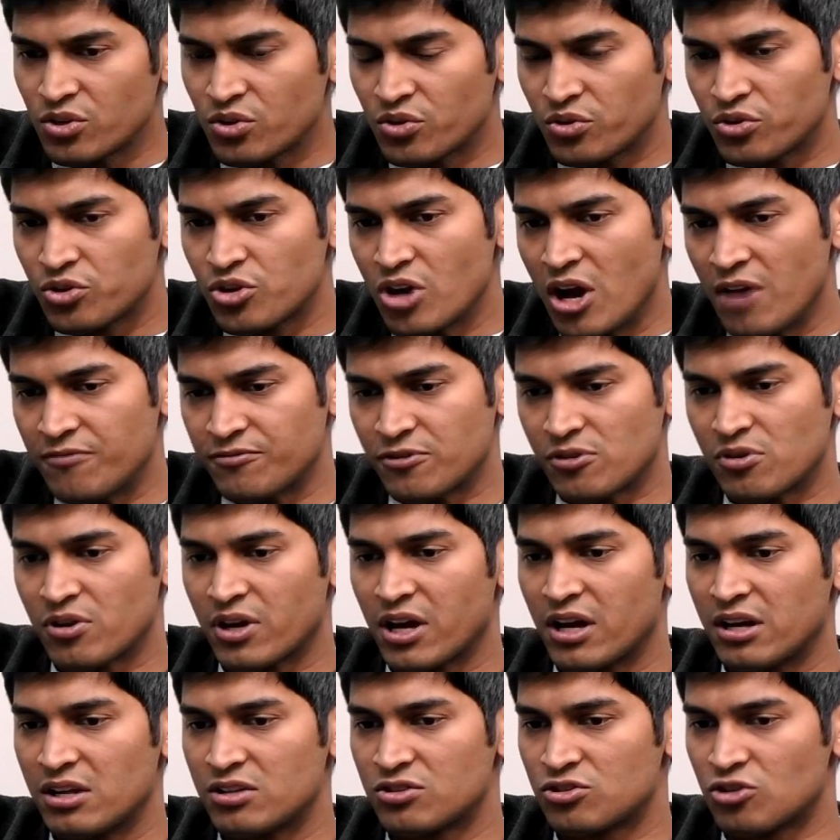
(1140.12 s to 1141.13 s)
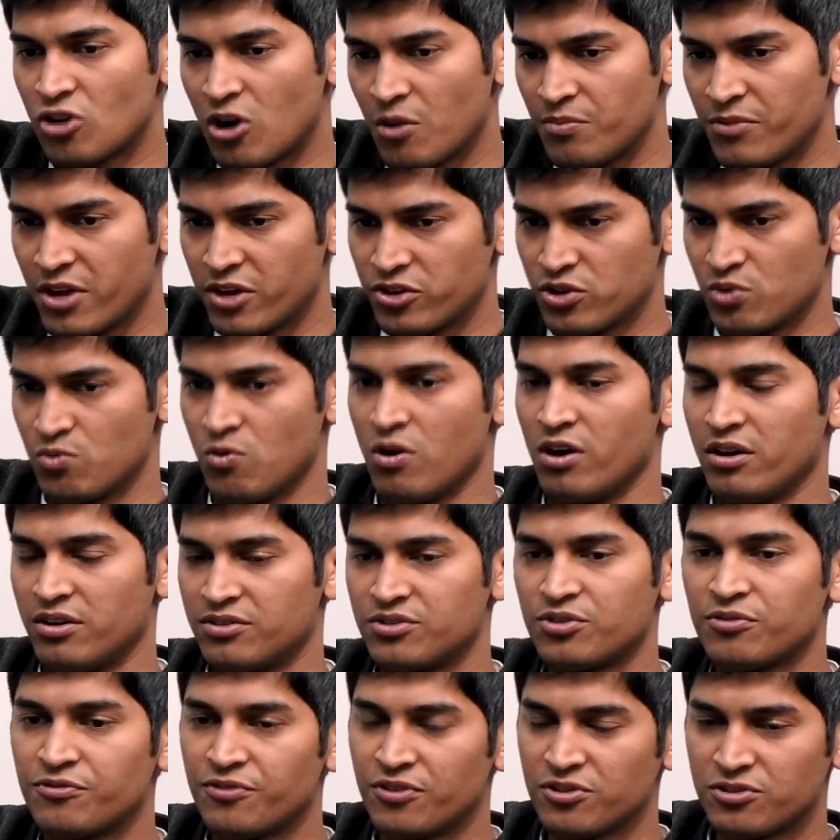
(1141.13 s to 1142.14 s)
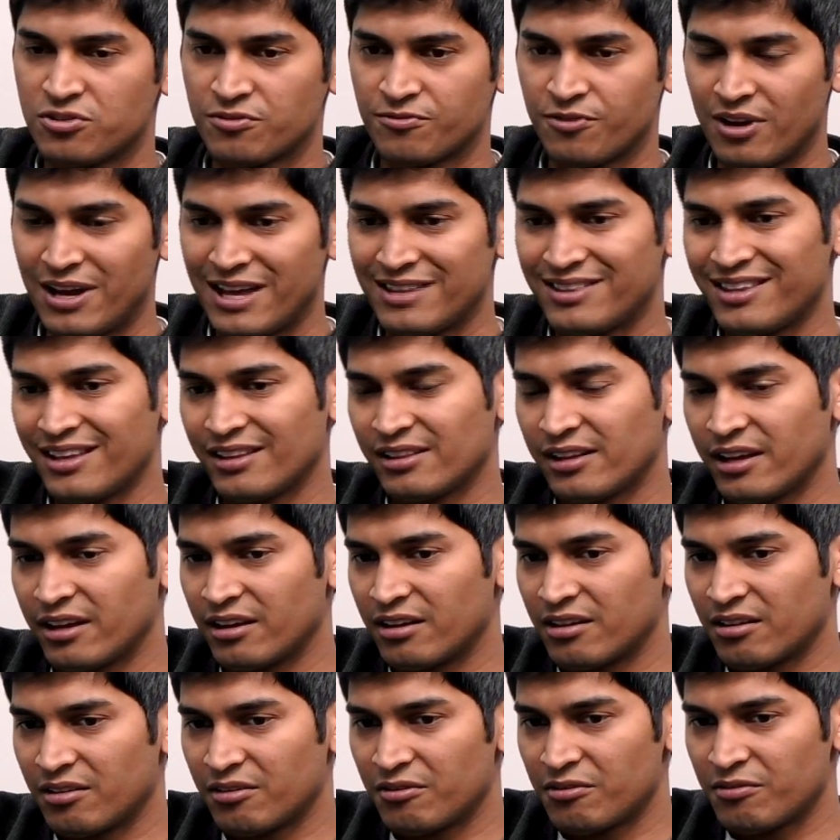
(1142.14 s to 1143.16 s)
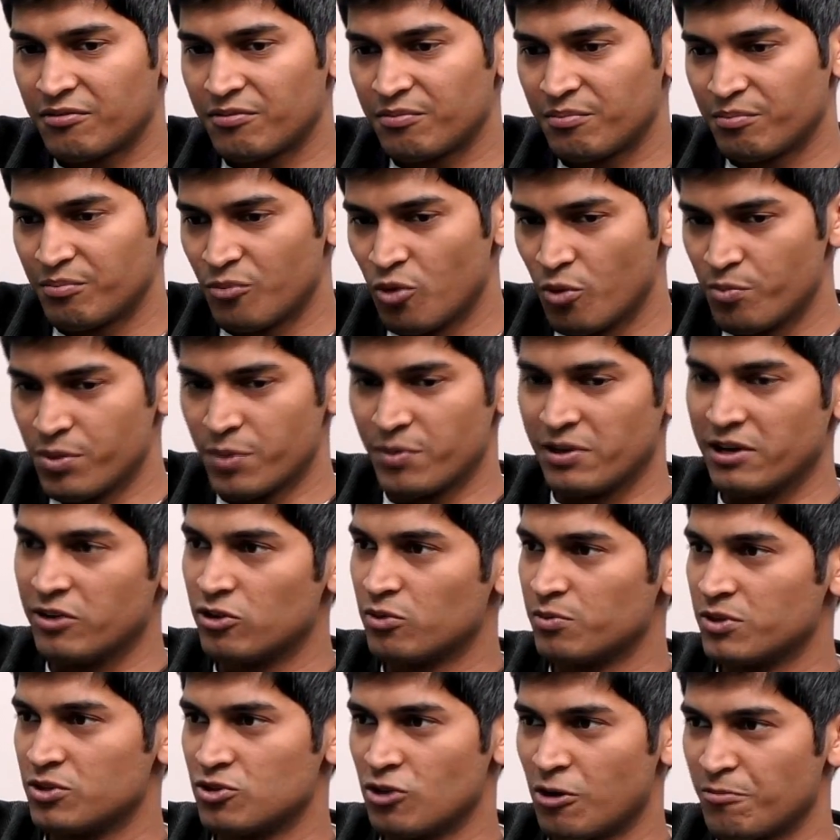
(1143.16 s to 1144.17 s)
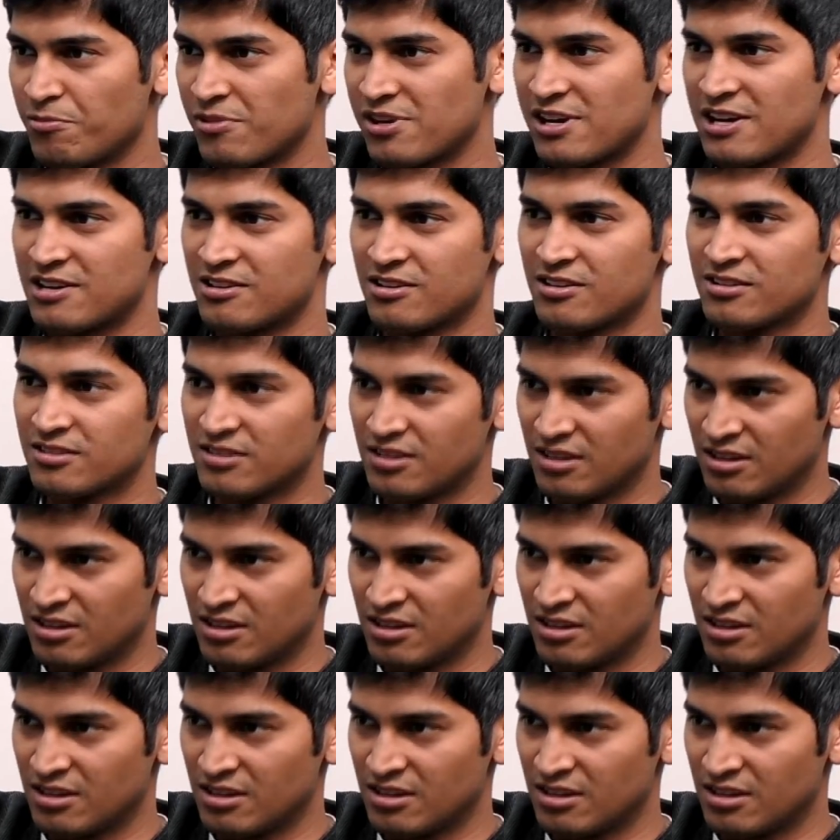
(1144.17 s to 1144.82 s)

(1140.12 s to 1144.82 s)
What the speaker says: you have to look at a job that you want. So first of all, I think like more people need to be job creators.